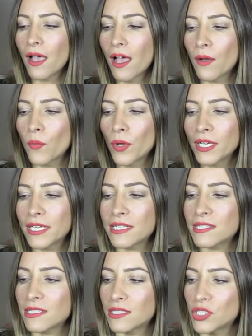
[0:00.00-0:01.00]
Uh, what it
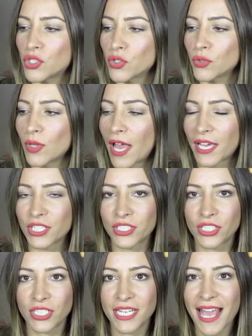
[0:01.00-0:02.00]
is, it's a dual
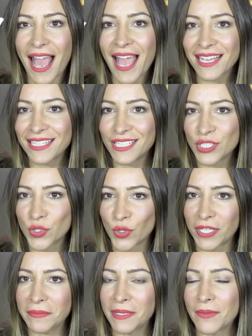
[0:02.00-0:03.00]
action acne
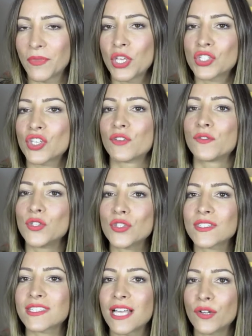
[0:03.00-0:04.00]
treatment. So if you
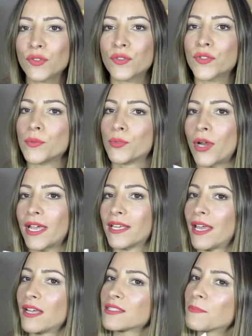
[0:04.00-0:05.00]
suffer from
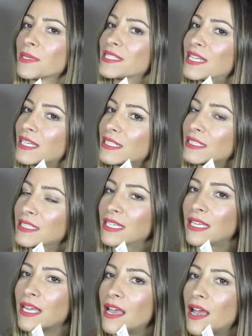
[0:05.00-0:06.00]
breakouts,
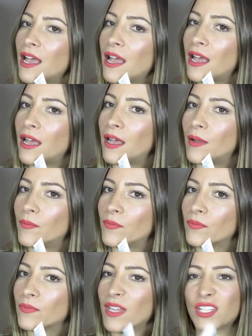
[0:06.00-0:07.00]
particularly
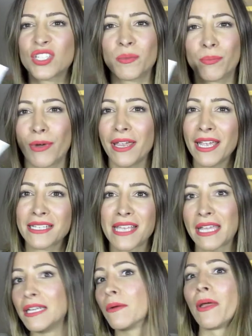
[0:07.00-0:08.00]
um, actually breakouts
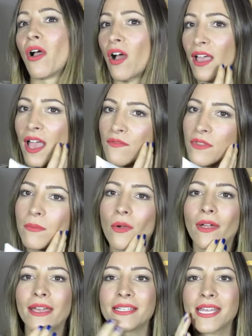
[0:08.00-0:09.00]
anywhere, I have them
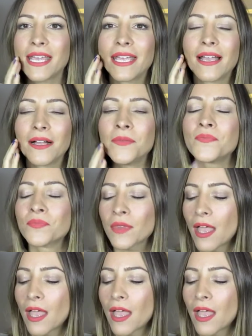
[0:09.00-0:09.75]
around here.